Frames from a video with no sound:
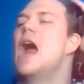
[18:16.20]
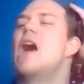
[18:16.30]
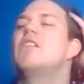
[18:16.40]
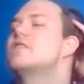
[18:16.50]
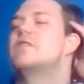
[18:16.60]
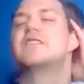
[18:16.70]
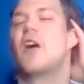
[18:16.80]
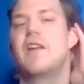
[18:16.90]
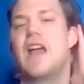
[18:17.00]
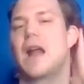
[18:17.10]
everyone's
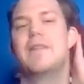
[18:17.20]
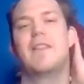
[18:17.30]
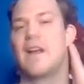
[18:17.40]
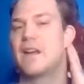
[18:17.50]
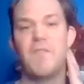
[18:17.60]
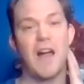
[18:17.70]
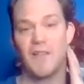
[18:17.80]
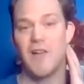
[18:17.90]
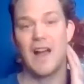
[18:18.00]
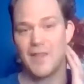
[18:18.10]
originally, oh, you got to be there like
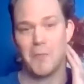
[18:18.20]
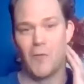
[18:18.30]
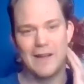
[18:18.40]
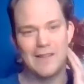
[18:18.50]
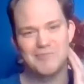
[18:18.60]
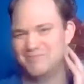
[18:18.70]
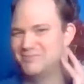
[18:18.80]
five o'clock in the morning.